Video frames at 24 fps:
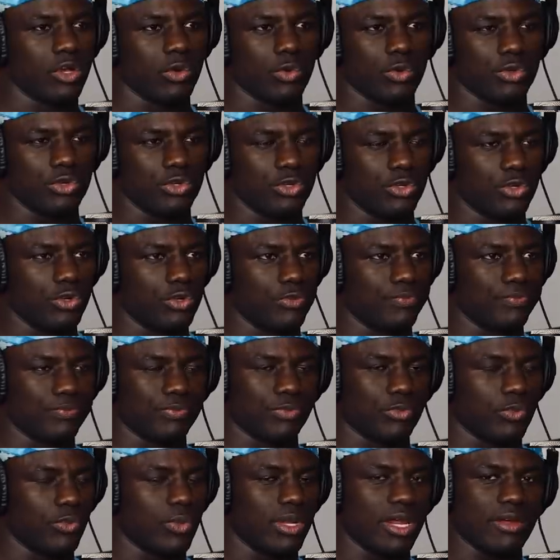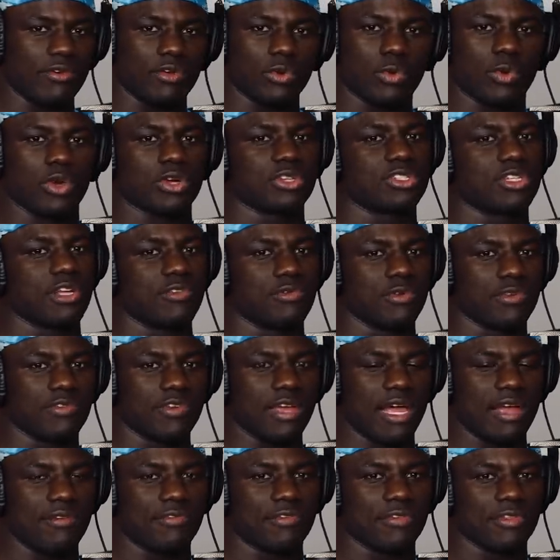We'll do whatever work stuff we've
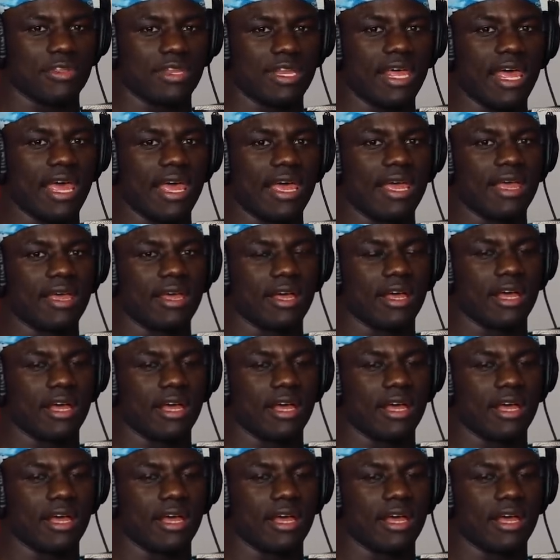got for the day,